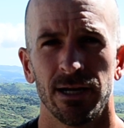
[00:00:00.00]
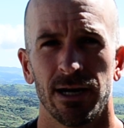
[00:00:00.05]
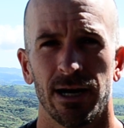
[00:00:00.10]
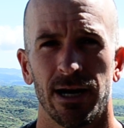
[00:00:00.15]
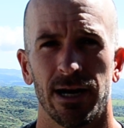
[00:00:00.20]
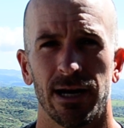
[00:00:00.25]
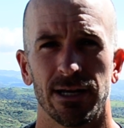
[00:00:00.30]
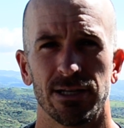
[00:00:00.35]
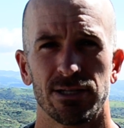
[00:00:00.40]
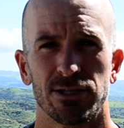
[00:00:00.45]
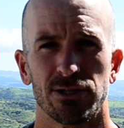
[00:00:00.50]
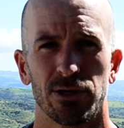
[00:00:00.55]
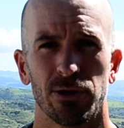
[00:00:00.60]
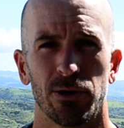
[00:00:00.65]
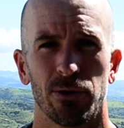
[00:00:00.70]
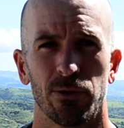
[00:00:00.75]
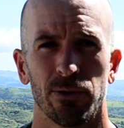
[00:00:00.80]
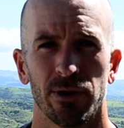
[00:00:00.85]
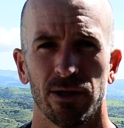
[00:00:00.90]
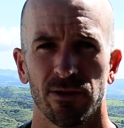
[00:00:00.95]

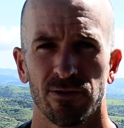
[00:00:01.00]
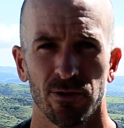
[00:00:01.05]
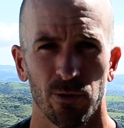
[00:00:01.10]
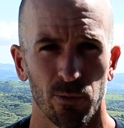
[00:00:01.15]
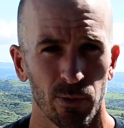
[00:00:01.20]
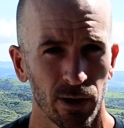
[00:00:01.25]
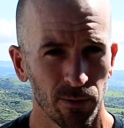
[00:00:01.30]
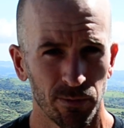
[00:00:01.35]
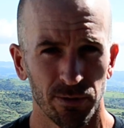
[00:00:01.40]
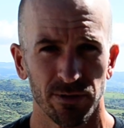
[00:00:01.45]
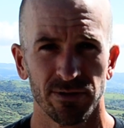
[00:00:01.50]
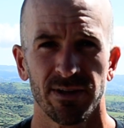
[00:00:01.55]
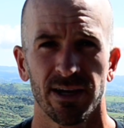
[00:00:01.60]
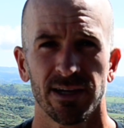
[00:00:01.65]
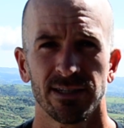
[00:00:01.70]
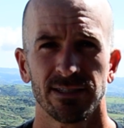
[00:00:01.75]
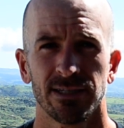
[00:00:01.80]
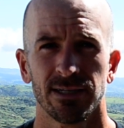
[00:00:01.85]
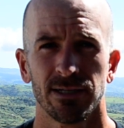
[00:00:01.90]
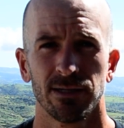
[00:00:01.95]
So it's a well
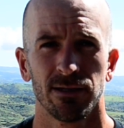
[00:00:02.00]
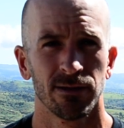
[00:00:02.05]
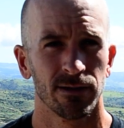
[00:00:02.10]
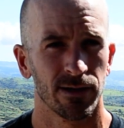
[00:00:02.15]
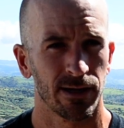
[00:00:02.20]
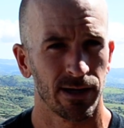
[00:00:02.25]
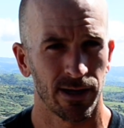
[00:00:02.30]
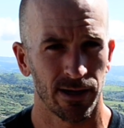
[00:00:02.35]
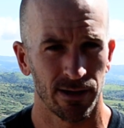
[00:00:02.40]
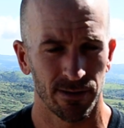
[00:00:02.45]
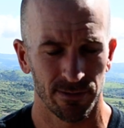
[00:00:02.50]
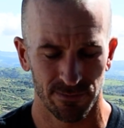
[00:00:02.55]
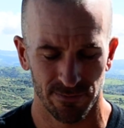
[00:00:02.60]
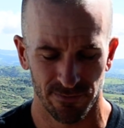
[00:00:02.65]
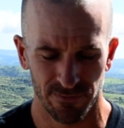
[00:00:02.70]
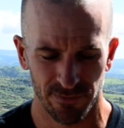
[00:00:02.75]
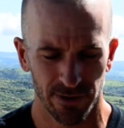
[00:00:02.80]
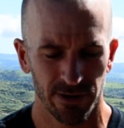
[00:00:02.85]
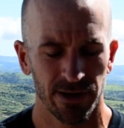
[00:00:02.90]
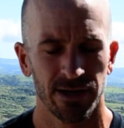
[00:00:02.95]
protected,
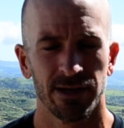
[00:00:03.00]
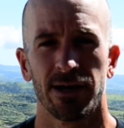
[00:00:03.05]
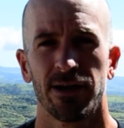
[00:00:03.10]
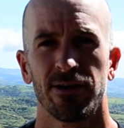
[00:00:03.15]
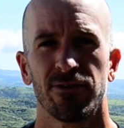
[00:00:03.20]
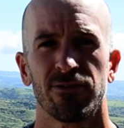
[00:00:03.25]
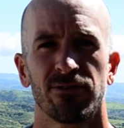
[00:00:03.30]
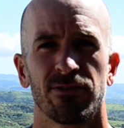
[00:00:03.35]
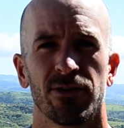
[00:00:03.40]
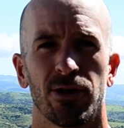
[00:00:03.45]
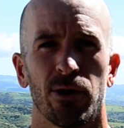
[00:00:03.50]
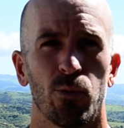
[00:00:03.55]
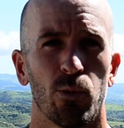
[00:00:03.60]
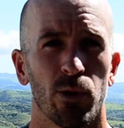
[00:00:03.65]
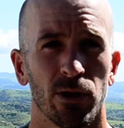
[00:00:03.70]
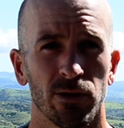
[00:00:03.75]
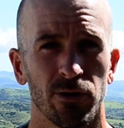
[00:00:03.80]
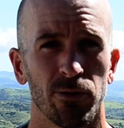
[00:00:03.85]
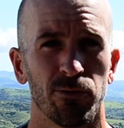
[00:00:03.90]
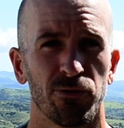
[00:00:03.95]
very nice
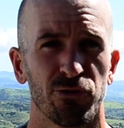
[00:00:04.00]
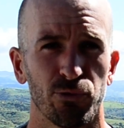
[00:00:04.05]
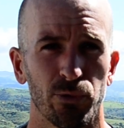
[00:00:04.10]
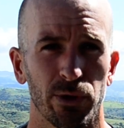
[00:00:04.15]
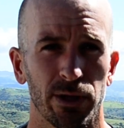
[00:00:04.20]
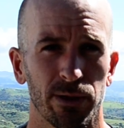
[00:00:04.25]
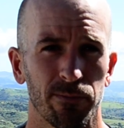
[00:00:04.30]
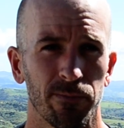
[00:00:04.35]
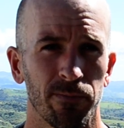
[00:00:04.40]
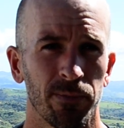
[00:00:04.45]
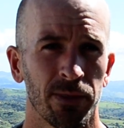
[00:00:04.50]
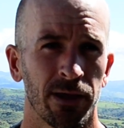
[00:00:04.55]
one loop swim.